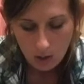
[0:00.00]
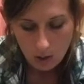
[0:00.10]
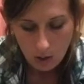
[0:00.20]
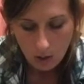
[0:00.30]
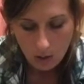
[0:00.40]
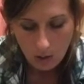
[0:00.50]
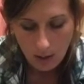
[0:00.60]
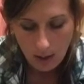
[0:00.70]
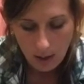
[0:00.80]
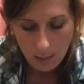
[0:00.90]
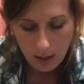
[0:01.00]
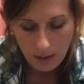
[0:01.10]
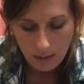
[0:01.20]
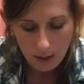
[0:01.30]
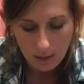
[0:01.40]
So I want
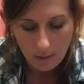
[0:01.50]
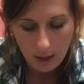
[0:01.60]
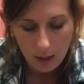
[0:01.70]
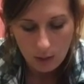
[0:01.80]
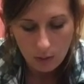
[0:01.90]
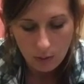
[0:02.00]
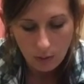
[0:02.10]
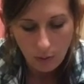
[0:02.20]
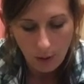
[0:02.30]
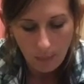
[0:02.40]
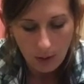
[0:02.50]
everything very uniform.